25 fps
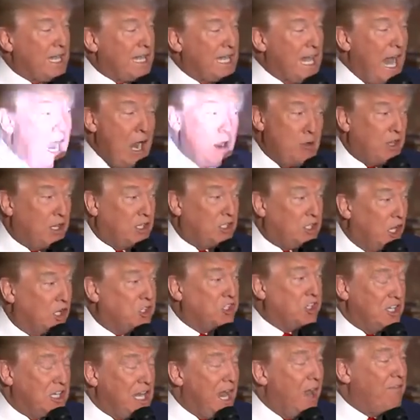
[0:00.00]
right now that
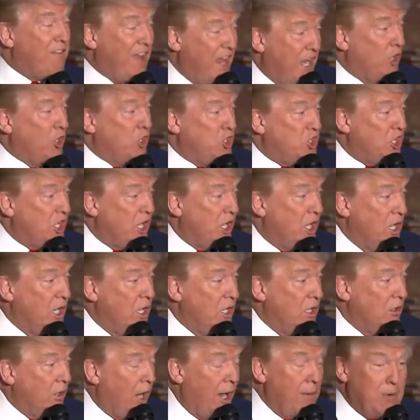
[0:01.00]
doesn't have energy.
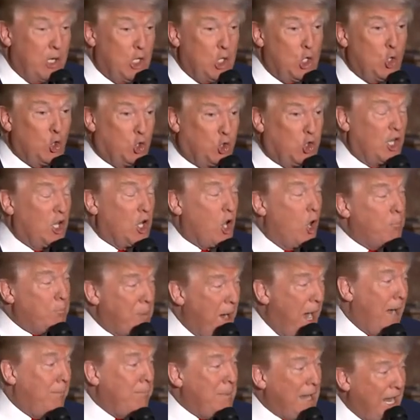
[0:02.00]
I mean, you think
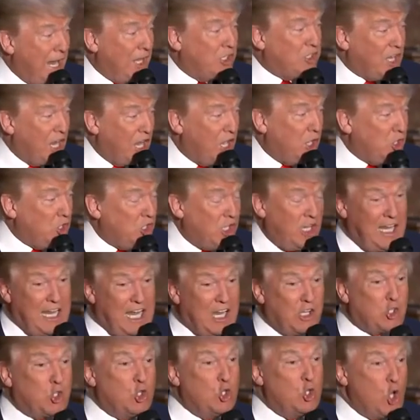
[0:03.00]
Obama has energy?
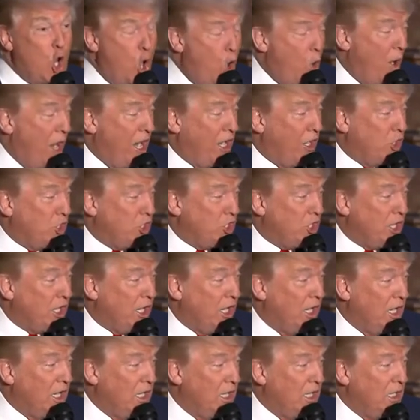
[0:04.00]
He has no
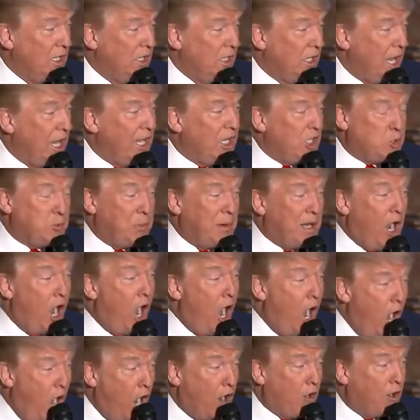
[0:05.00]
energy. And he's been
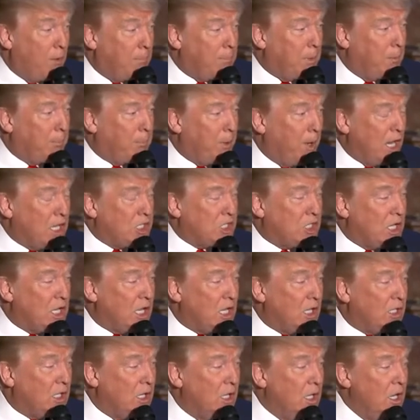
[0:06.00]
a horrible
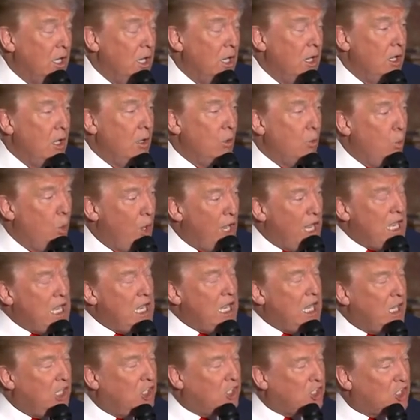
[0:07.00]
president.
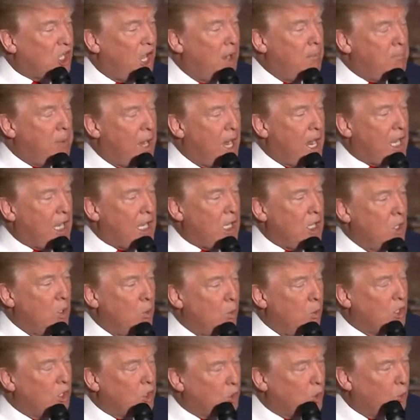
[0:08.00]
We need somebody
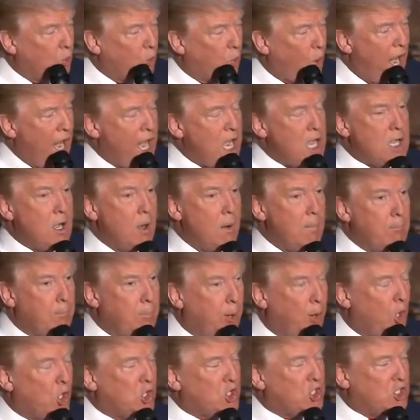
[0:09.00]
with great
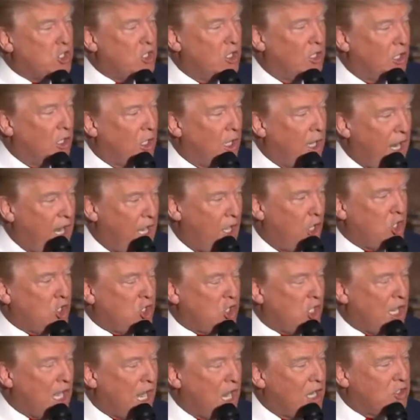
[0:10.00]
personal
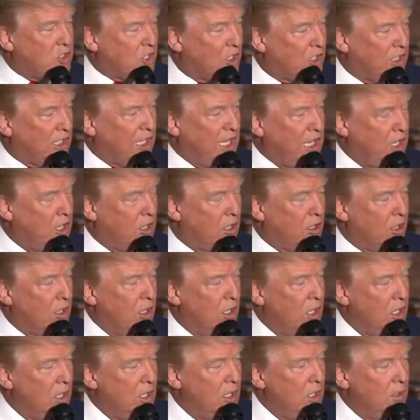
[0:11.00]
energy as a
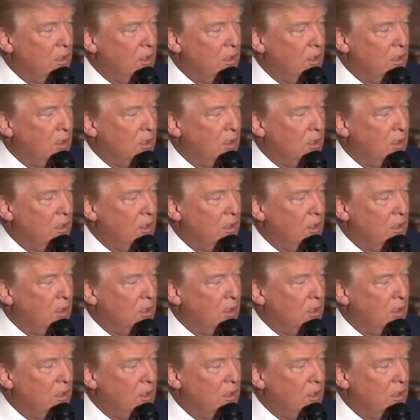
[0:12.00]
leader